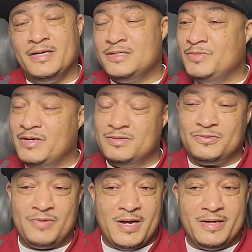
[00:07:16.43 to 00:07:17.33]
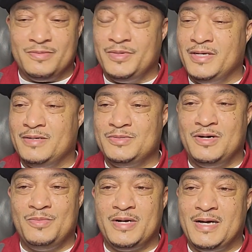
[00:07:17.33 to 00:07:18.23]
Guess Man was a rider, man. I'm
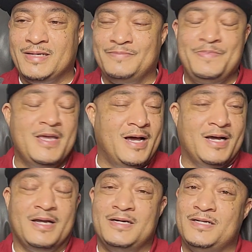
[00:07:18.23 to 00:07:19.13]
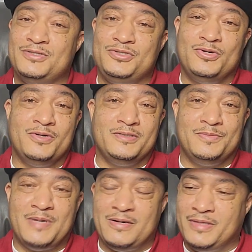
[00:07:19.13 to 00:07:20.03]
talking about I got 100 stories
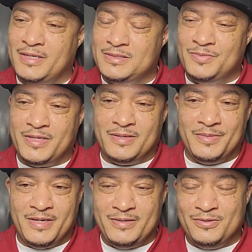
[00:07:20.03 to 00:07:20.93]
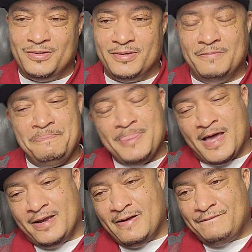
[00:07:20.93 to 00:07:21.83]
about Guess Man, man. You know,
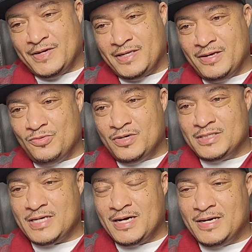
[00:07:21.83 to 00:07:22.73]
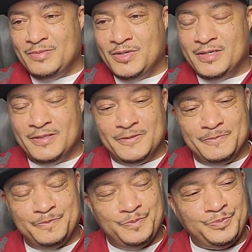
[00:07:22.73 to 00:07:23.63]
I never forget one
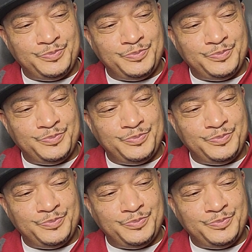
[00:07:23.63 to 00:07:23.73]
time,